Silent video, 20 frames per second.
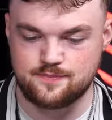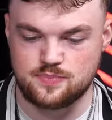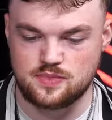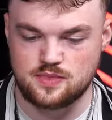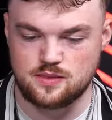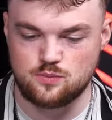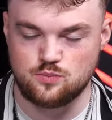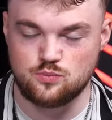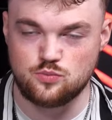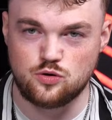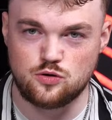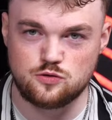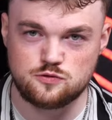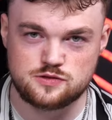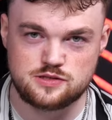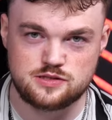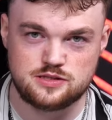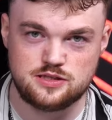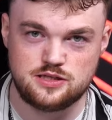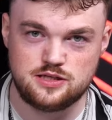
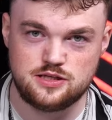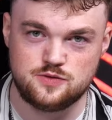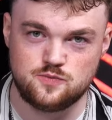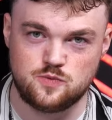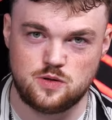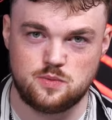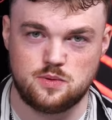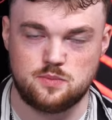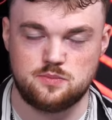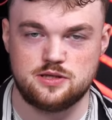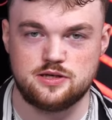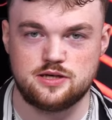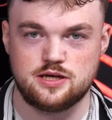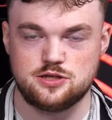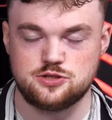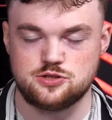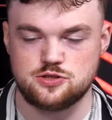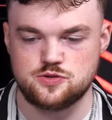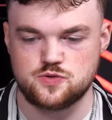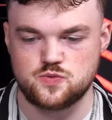Mostly in web
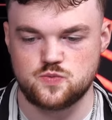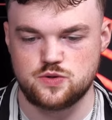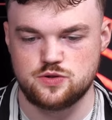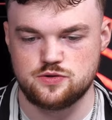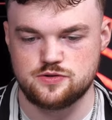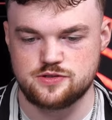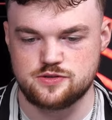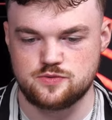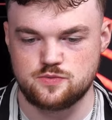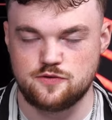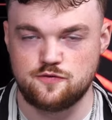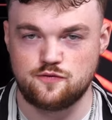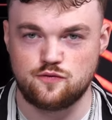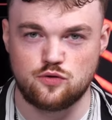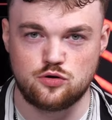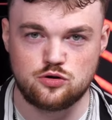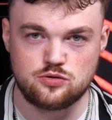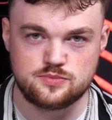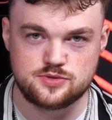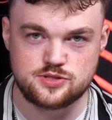applications we use it with
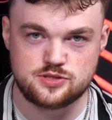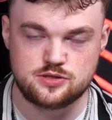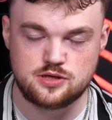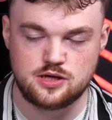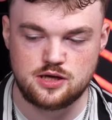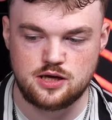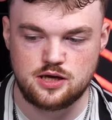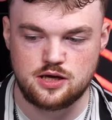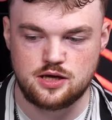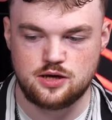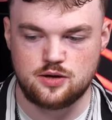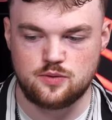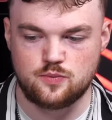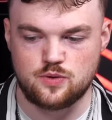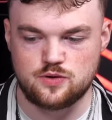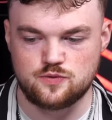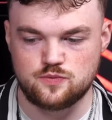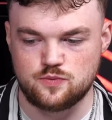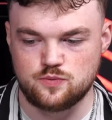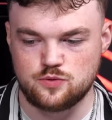forms
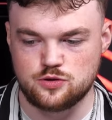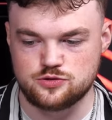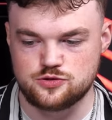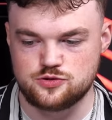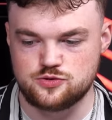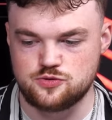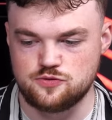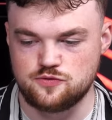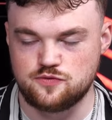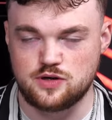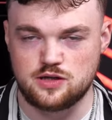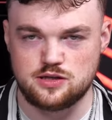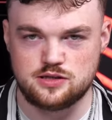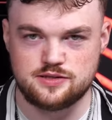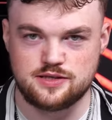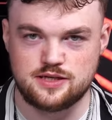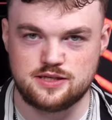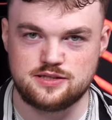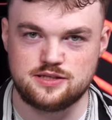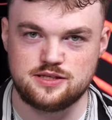when we want to
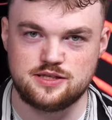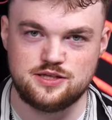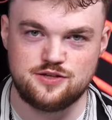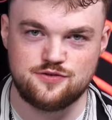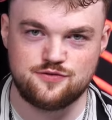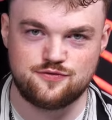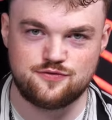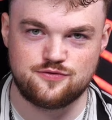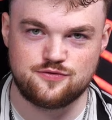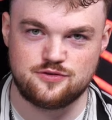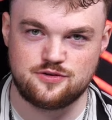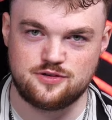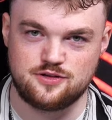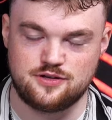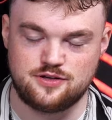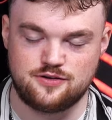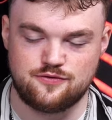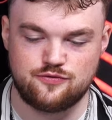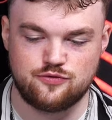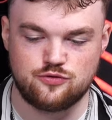validate if
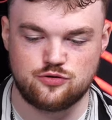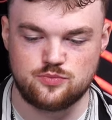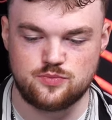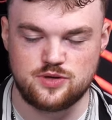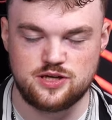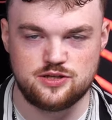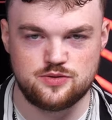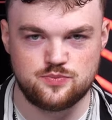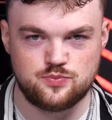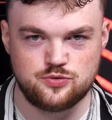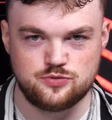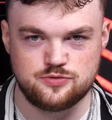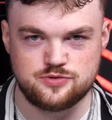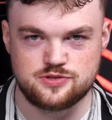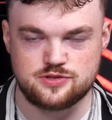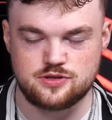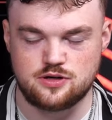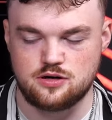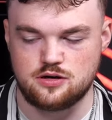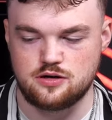form
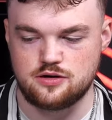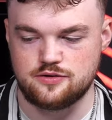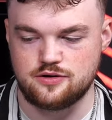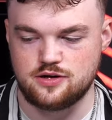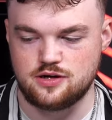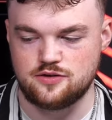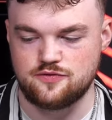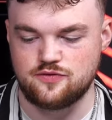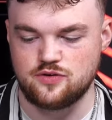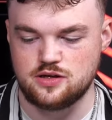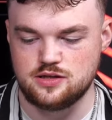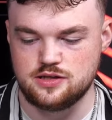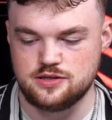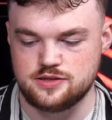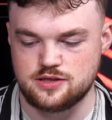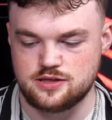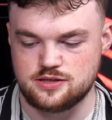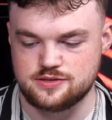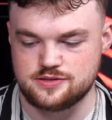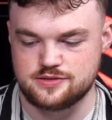inputs are
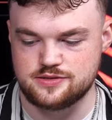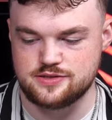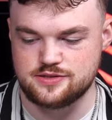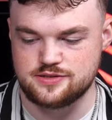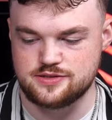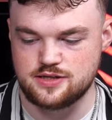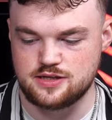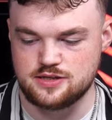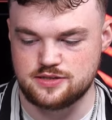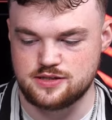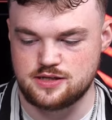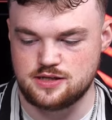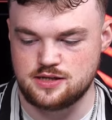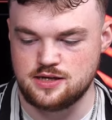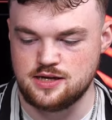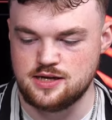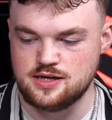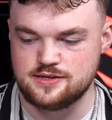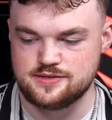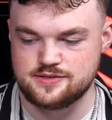valid and this data
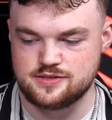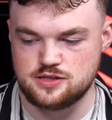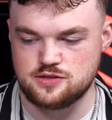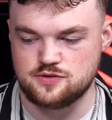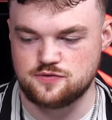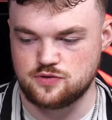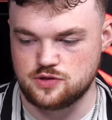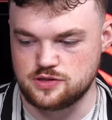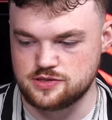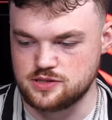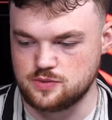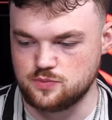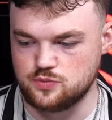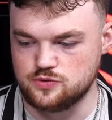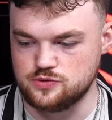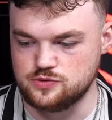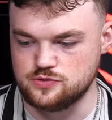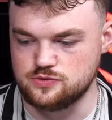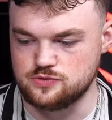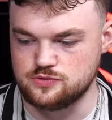sent, for
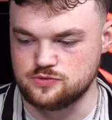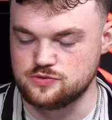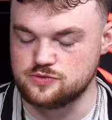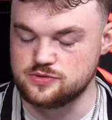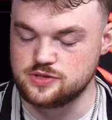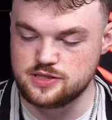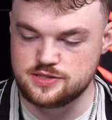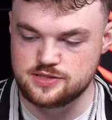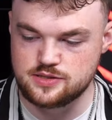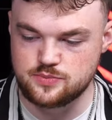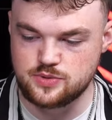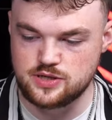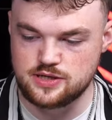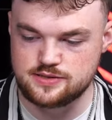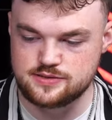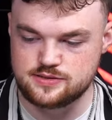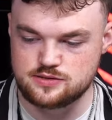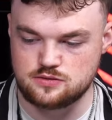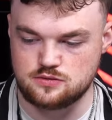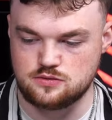example, to
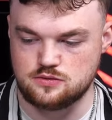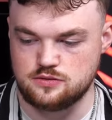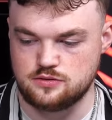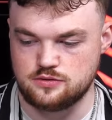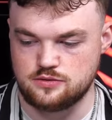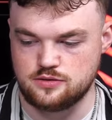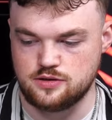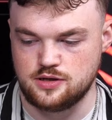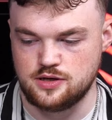database, or